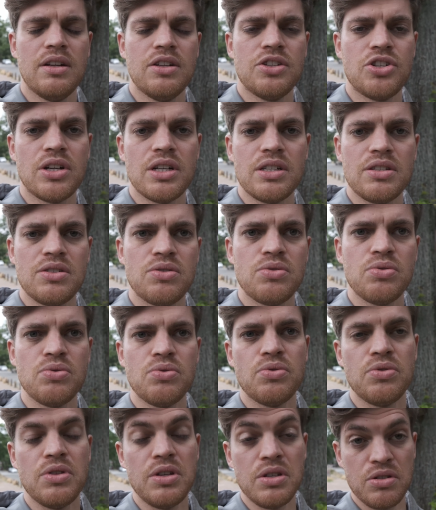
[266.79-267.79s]
adjust
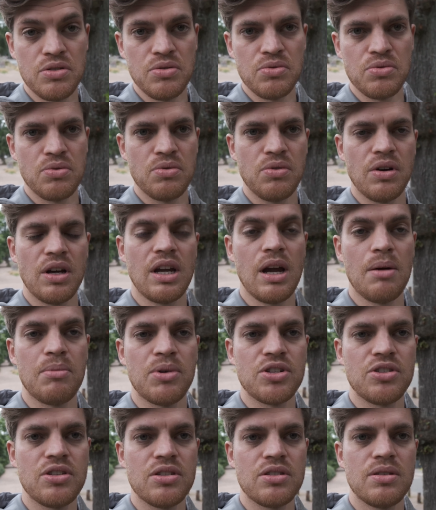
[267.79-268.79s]
to this new
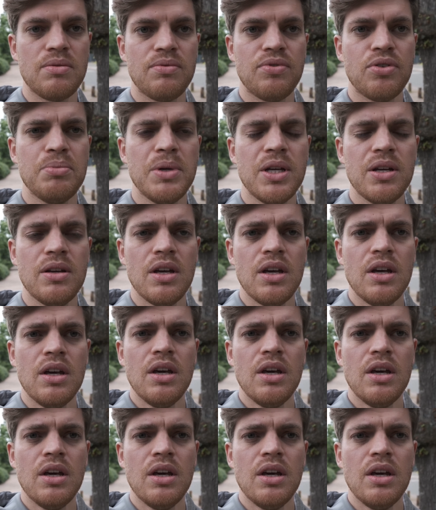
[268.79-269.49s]
camera system for me.